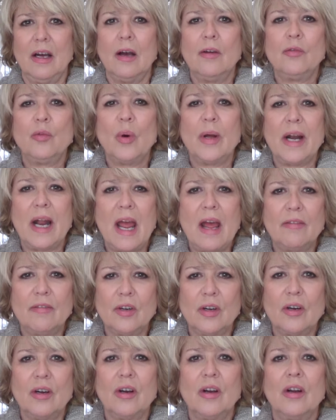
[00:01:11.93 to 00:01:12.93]
of
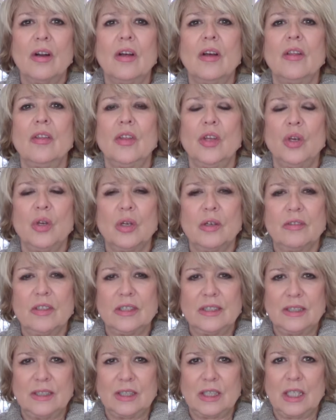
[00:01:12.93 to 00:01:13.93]
whatever the
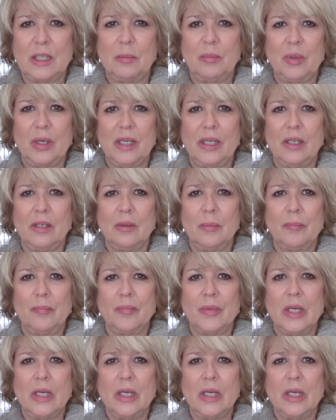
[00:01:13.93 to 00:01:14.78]
universe is going to bring you.